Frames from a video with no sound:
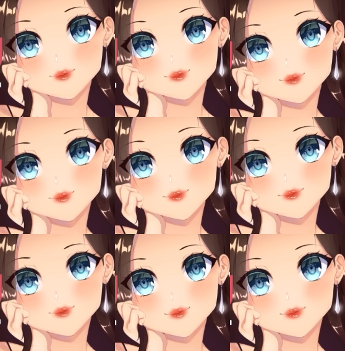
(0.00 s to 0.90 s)
You
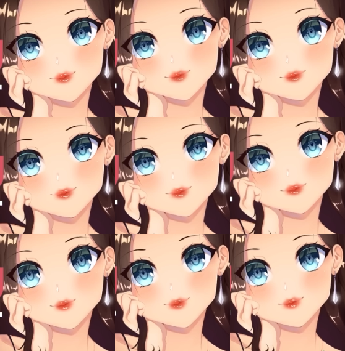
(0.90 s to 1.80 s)
are
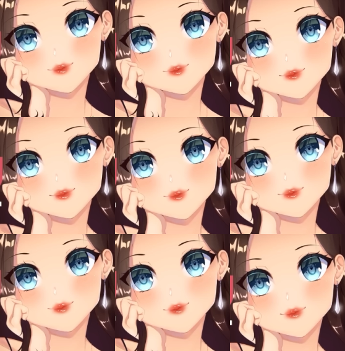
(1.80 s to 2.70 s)
incredibly
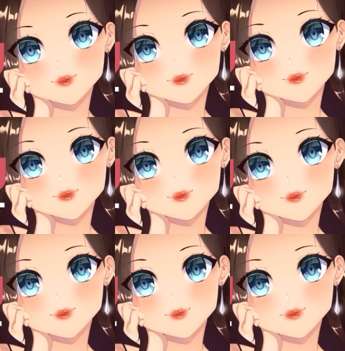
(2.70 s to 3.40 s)
attractive,